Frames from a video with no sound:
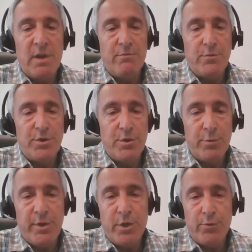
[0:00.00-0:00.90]
level so
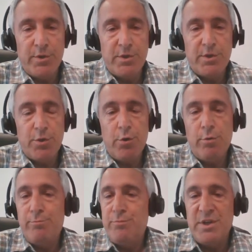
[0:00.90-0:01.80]
that we don't
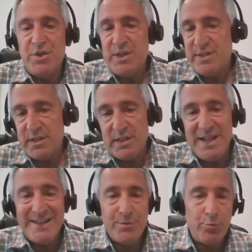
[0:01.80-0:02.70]
disturb adjacent
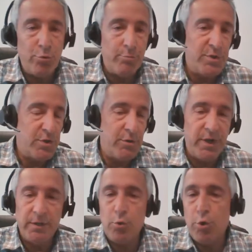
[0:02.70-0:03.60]
classrooms or
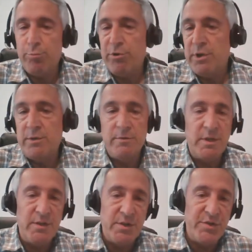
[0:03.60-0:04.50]
in corporate
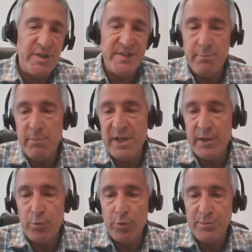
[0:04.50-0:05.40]
adjacent
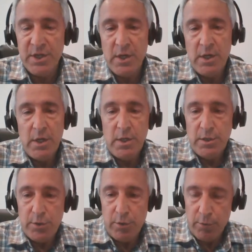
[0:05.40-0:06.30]
meeting rooms.
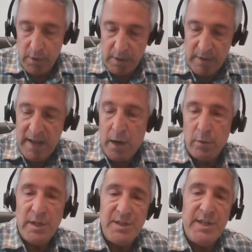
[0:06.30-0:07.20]
So
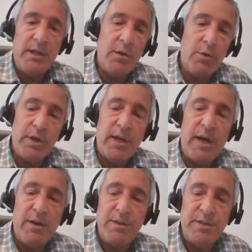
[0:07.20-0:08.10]
now let's take a look at
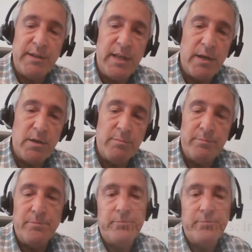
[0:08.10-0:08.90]
how to set that up.